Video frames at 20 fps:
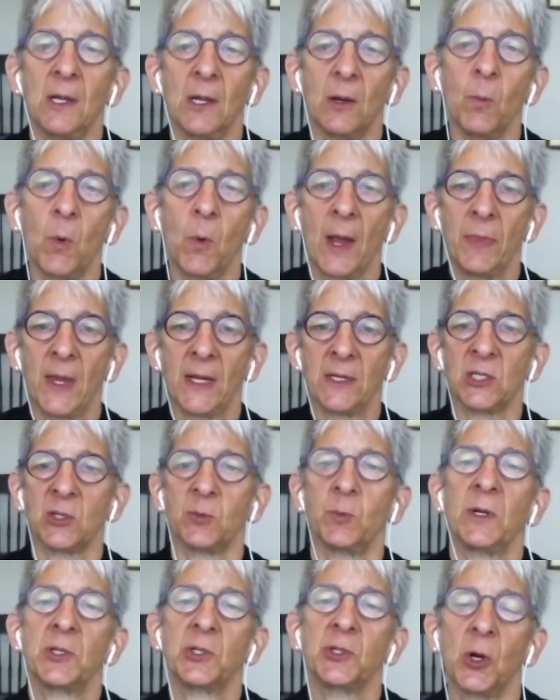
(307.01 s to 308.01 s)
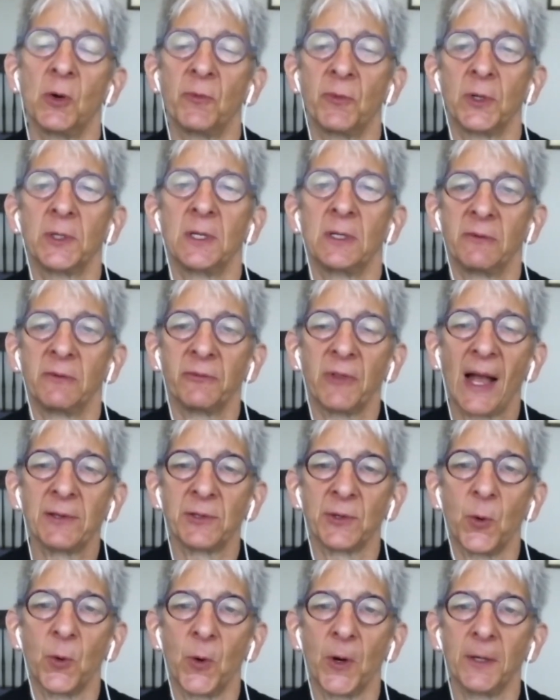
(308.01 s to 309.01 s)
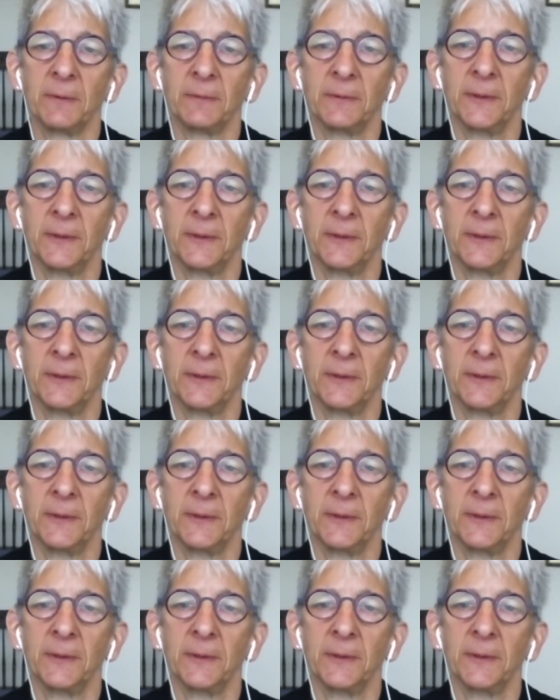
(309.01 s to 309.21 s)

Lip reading: when they switched over to Deflazacort.